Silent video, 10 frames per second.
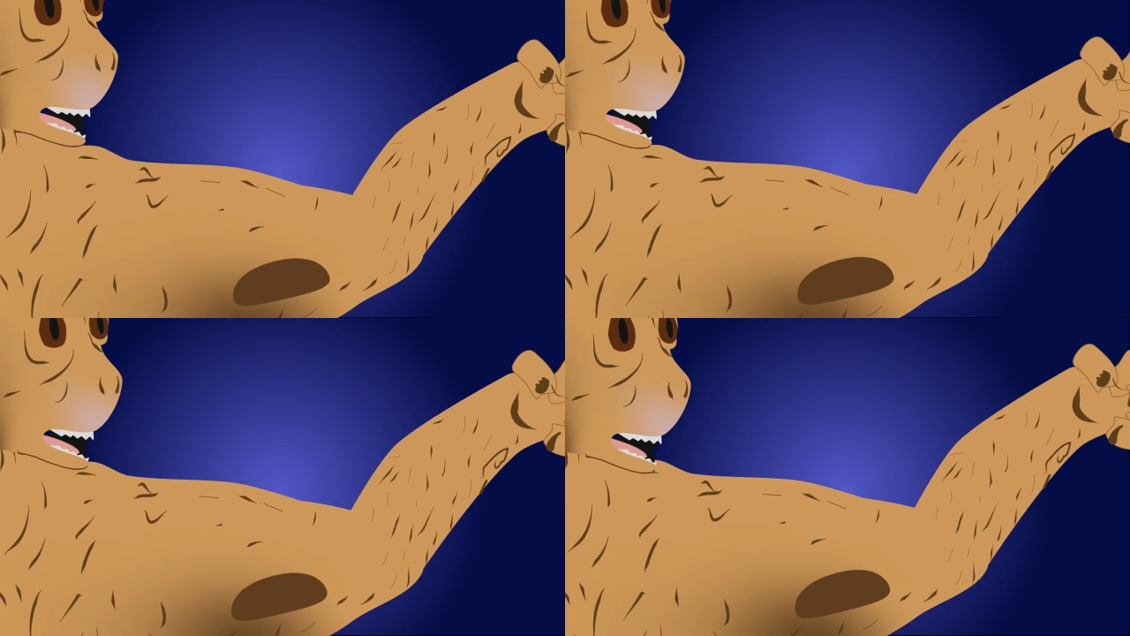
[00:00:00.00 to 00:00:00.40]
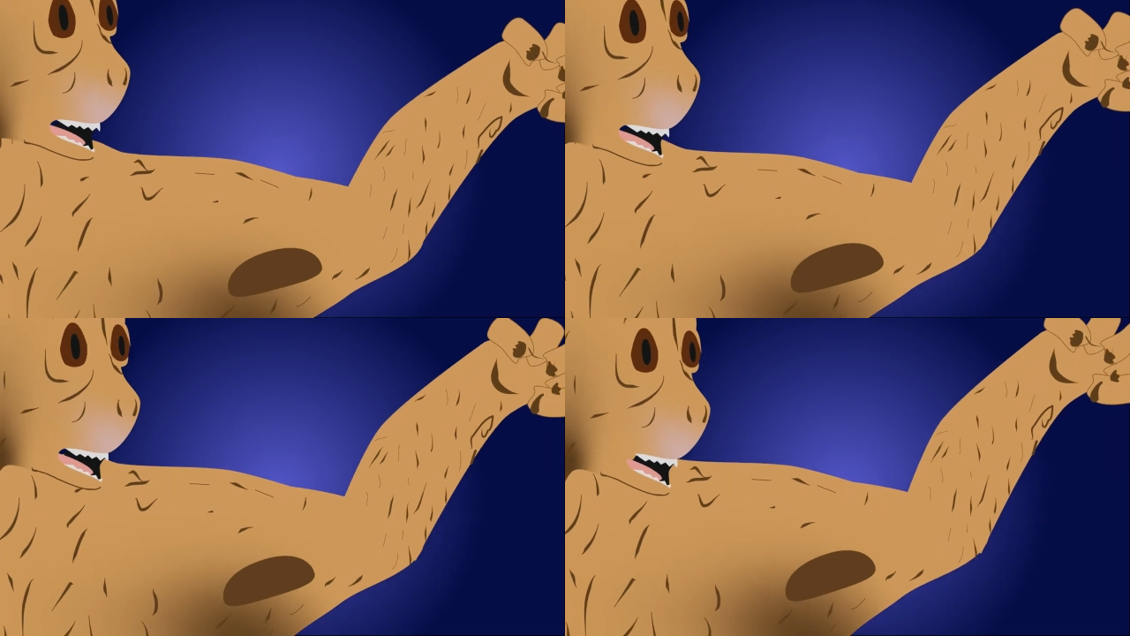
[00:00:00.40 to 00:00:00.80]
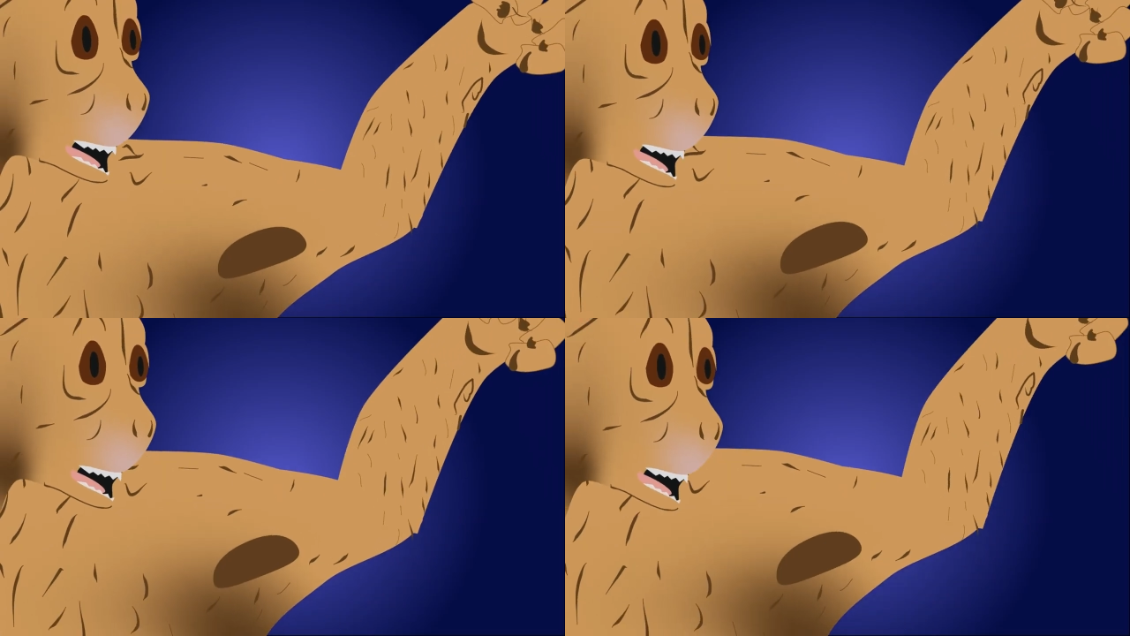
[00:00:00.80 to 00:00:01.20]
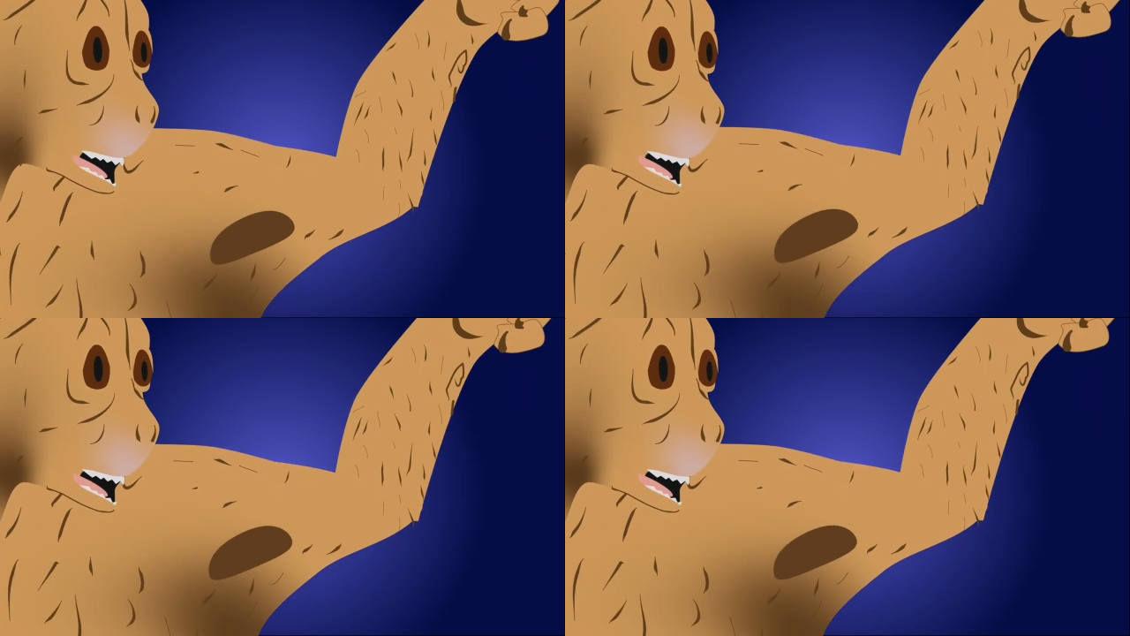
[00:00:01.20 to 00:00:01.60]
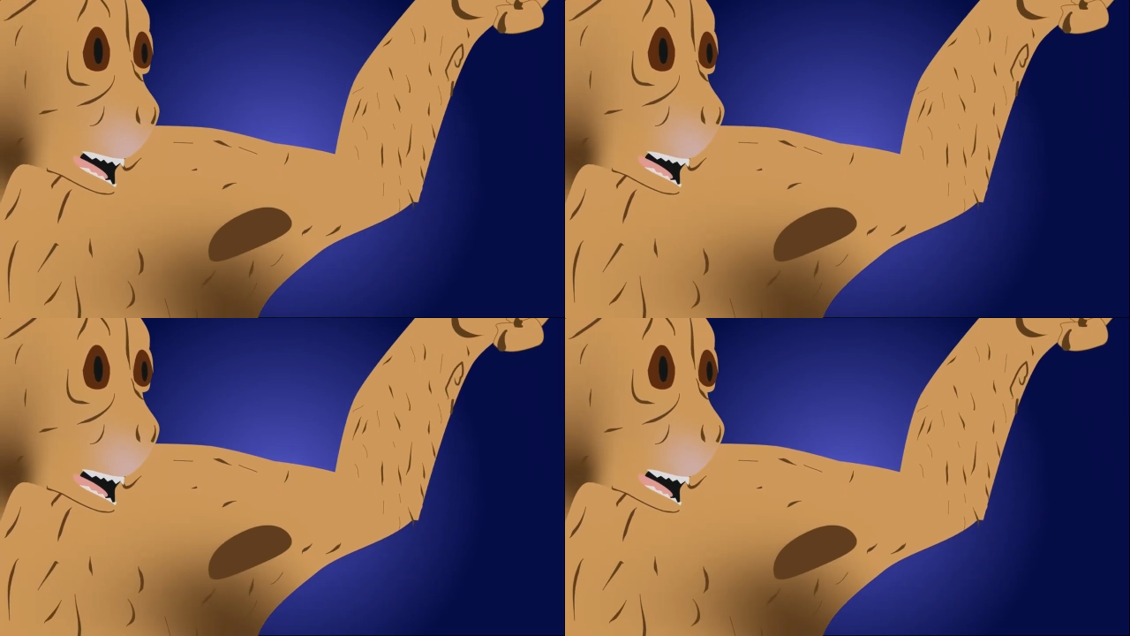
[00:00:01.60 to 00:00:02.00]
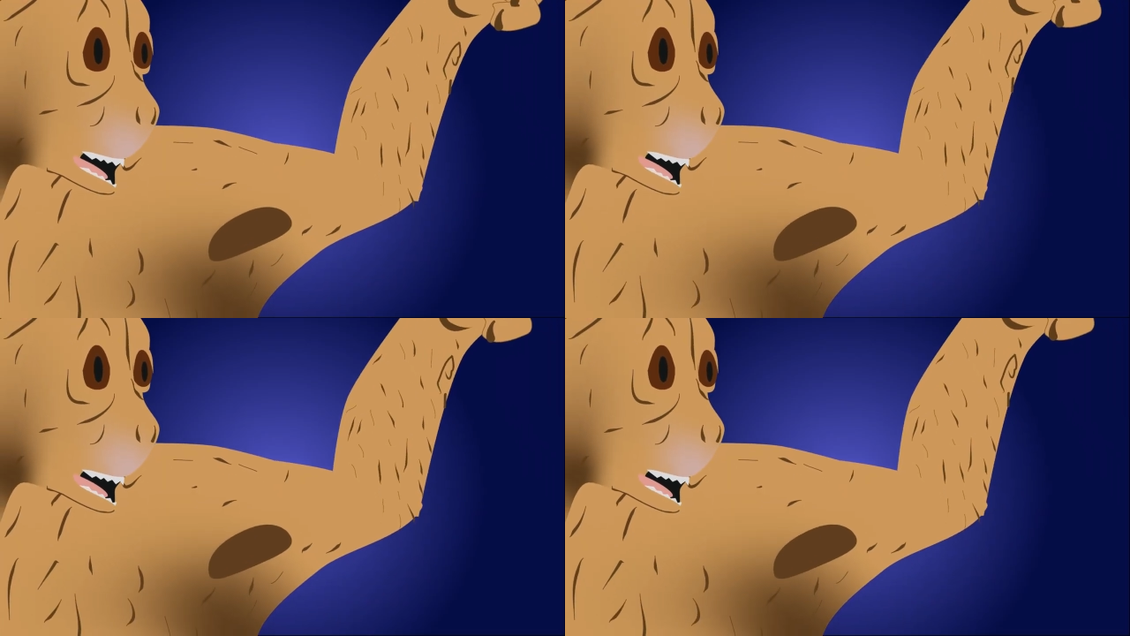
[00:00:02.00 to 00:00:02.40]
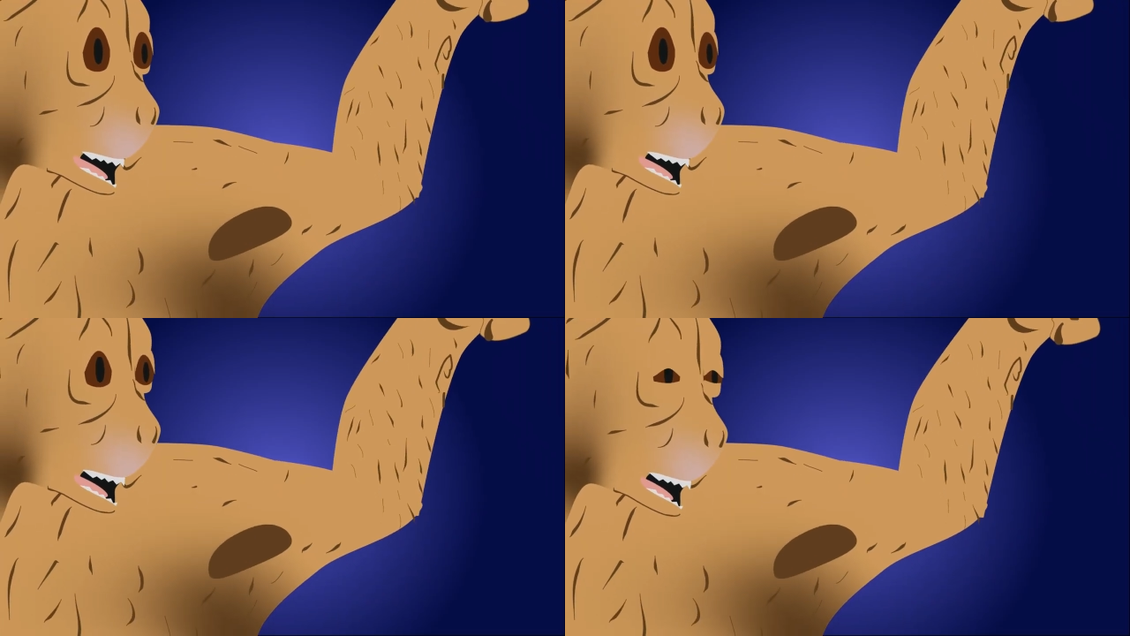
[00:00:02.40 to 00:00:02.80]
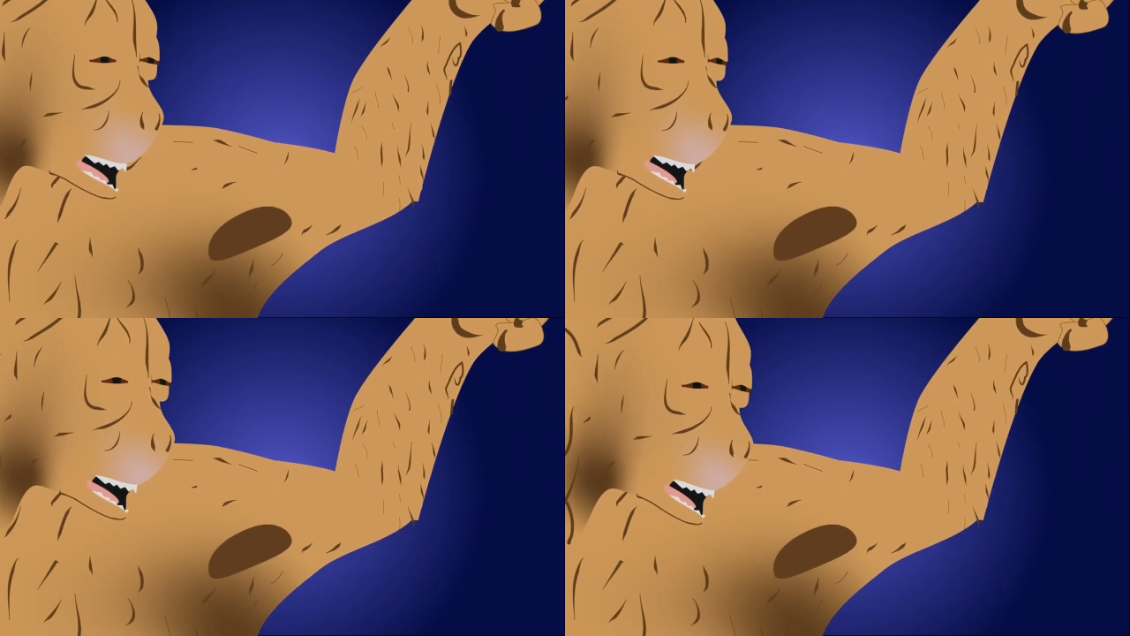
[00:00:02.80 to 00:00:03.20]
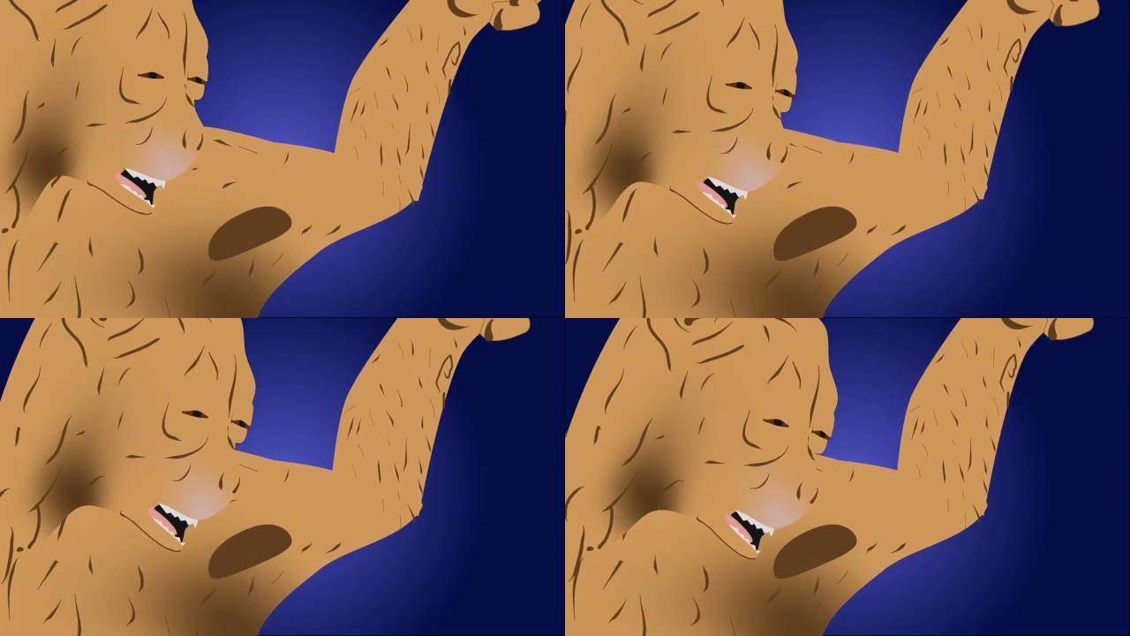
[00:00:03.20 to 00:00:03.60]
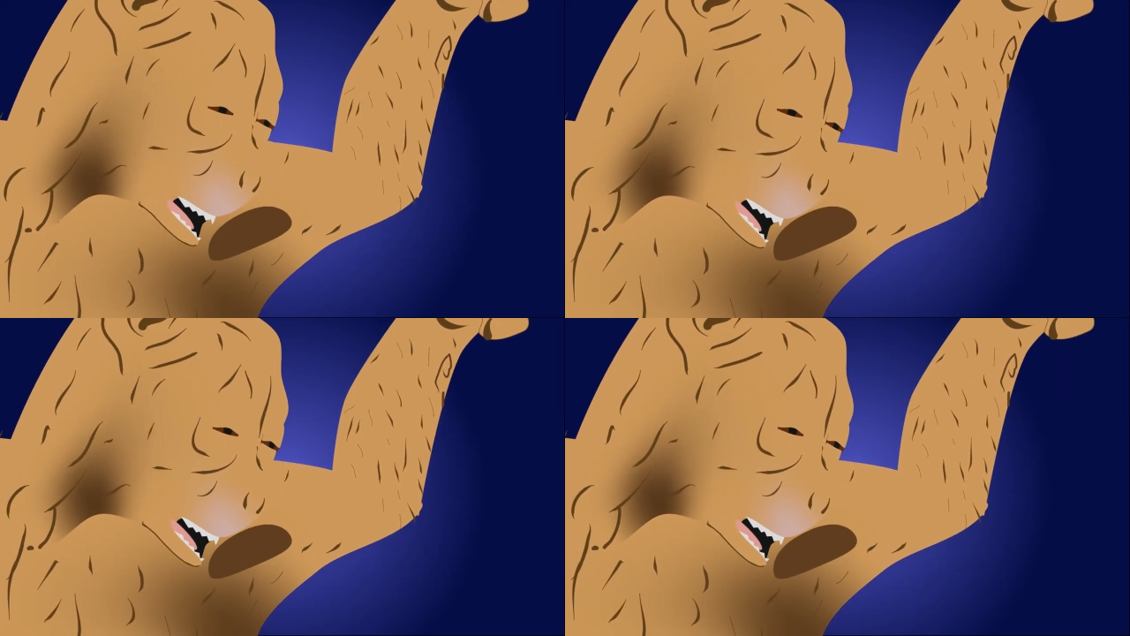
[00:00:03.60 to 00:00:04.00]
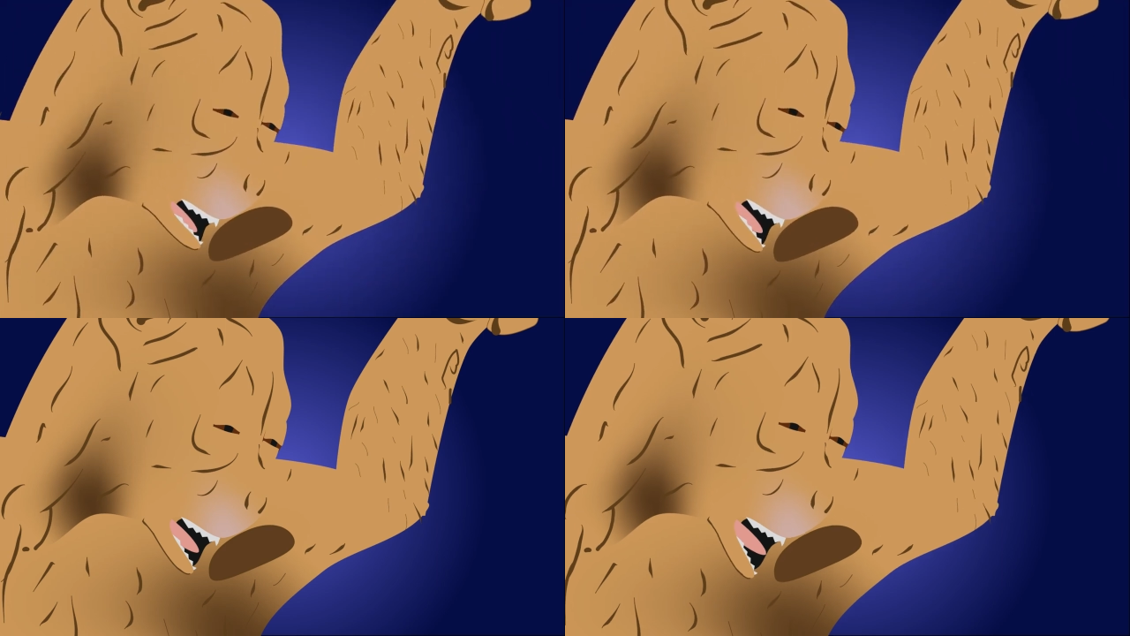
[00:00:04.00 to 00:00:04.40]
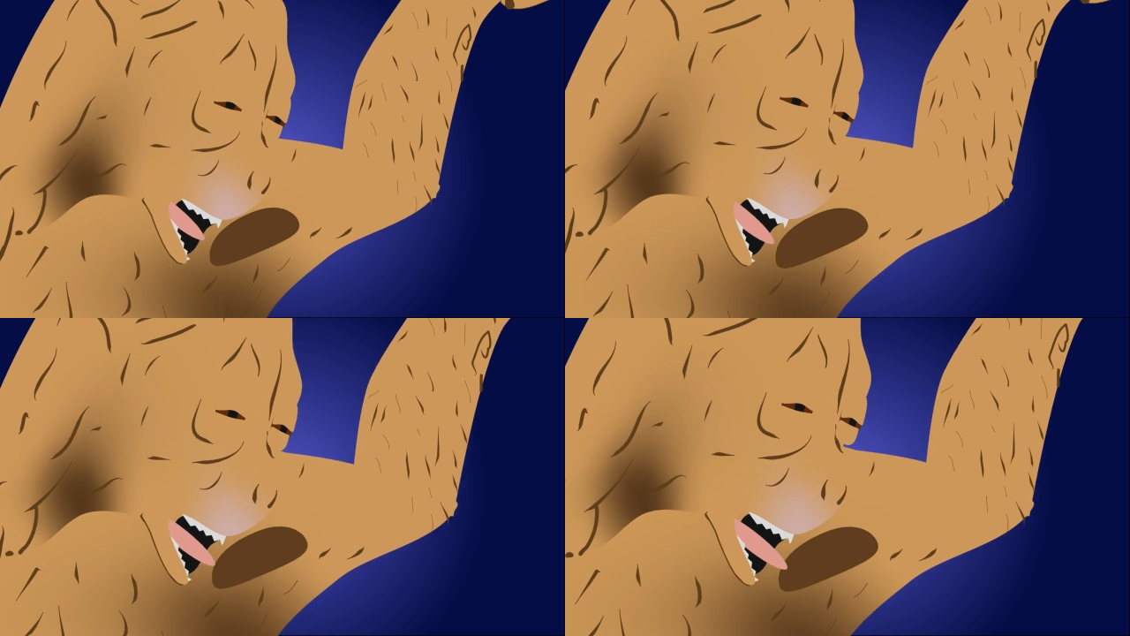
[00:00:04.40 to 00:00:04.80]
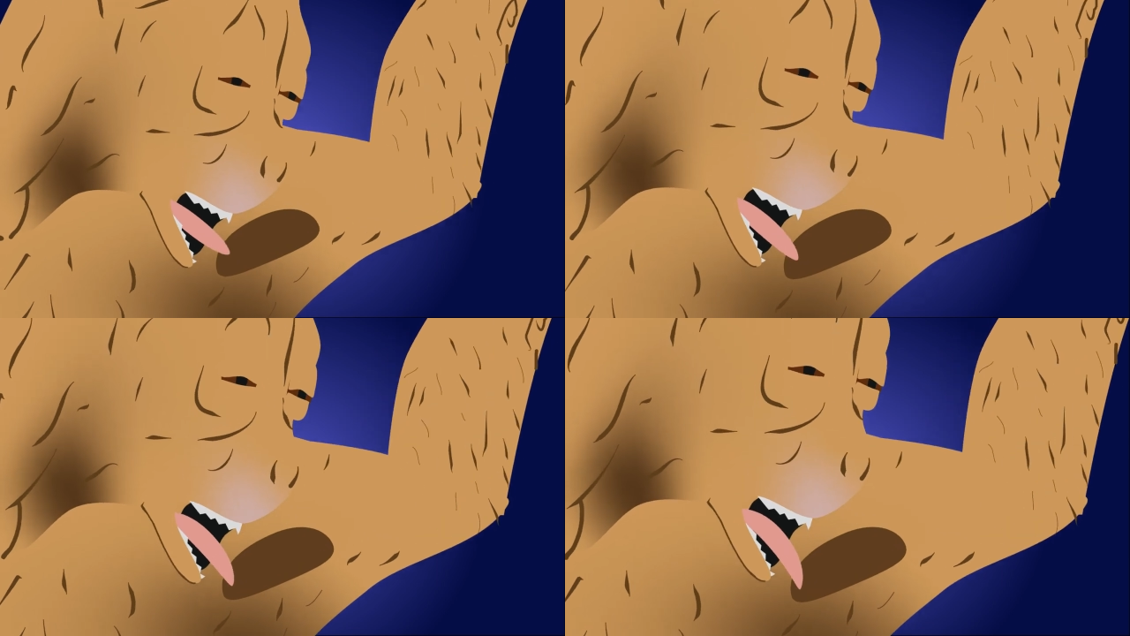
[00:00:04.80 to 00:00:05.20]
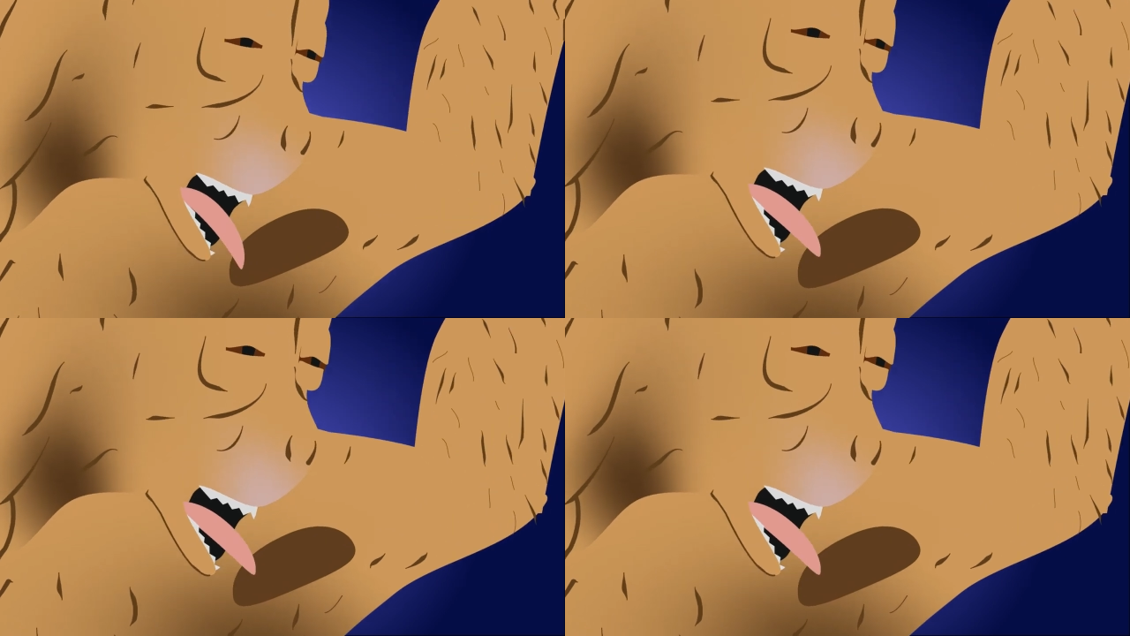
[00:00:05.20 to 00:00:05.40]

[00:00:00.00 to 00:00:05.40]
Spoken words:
[unreadable: no face in view]